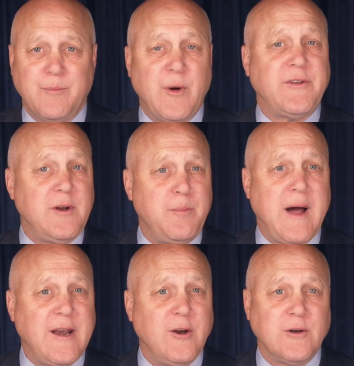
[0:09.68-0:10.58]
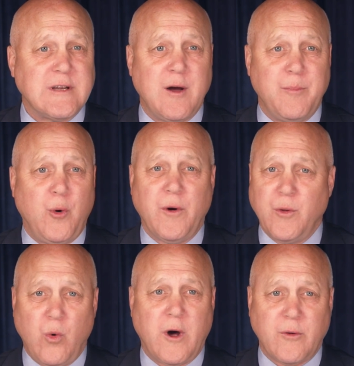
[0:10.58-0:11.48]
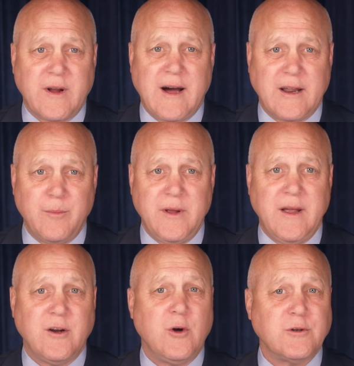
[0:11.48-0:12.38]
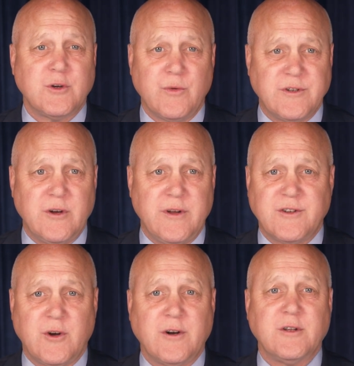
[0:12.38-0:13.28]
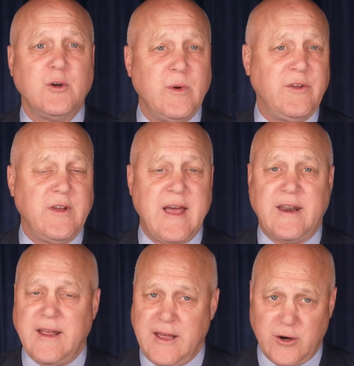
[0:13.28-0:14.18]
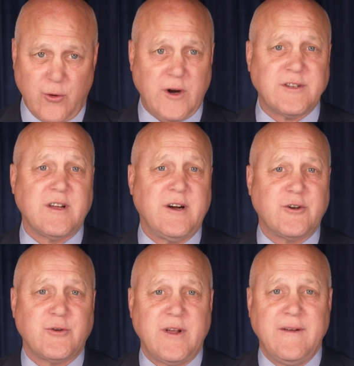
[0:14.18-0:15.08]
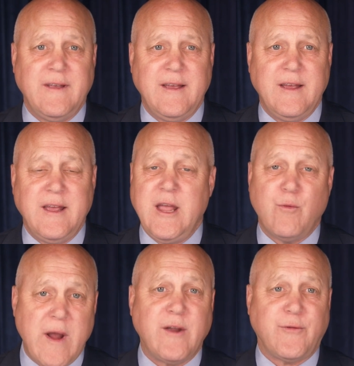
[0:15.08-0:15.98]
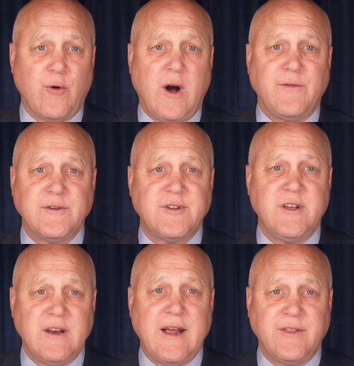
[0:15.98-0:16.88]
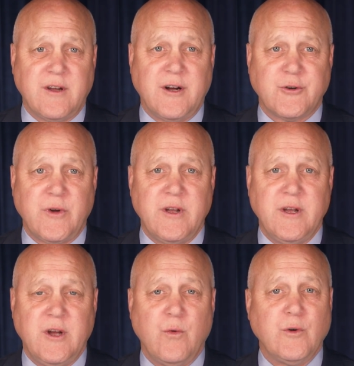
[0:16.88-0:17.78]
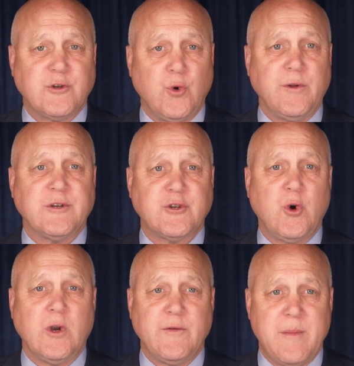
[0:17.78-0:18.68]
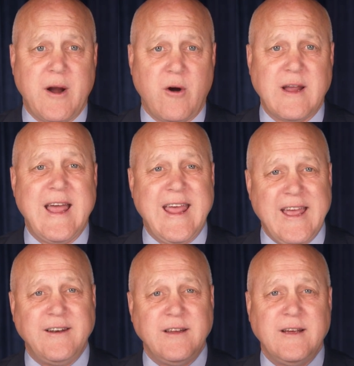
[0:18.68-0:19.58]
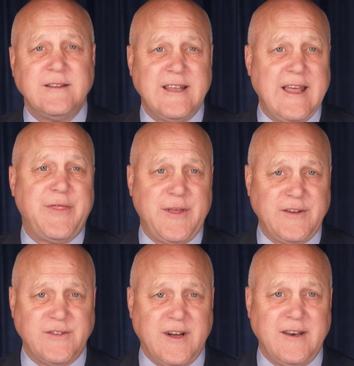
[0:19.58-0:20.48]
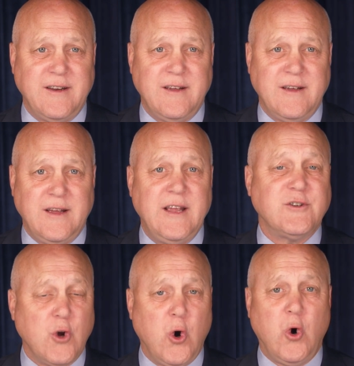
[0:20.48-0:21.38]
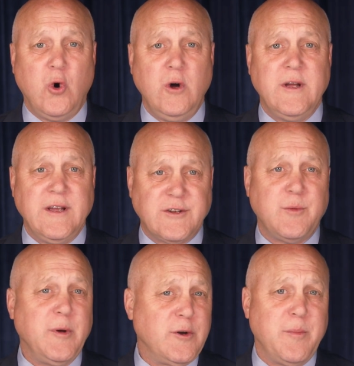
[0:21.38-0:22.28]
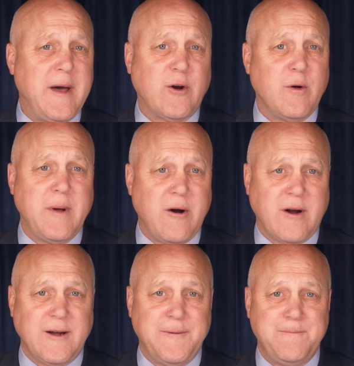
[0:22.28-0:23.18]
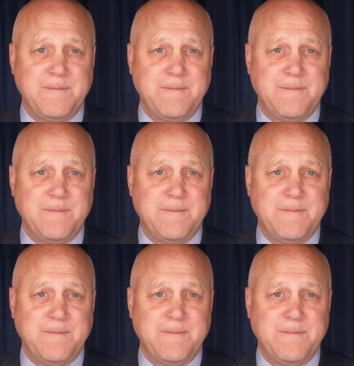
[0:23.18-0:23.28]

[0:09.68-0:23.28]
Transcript: President Biden knows how important the water economy and coastal resilience are to Louisiana and across the country. He ran for office to unite the country, restore the soul of America, and to get things done. His goal is to build a better America.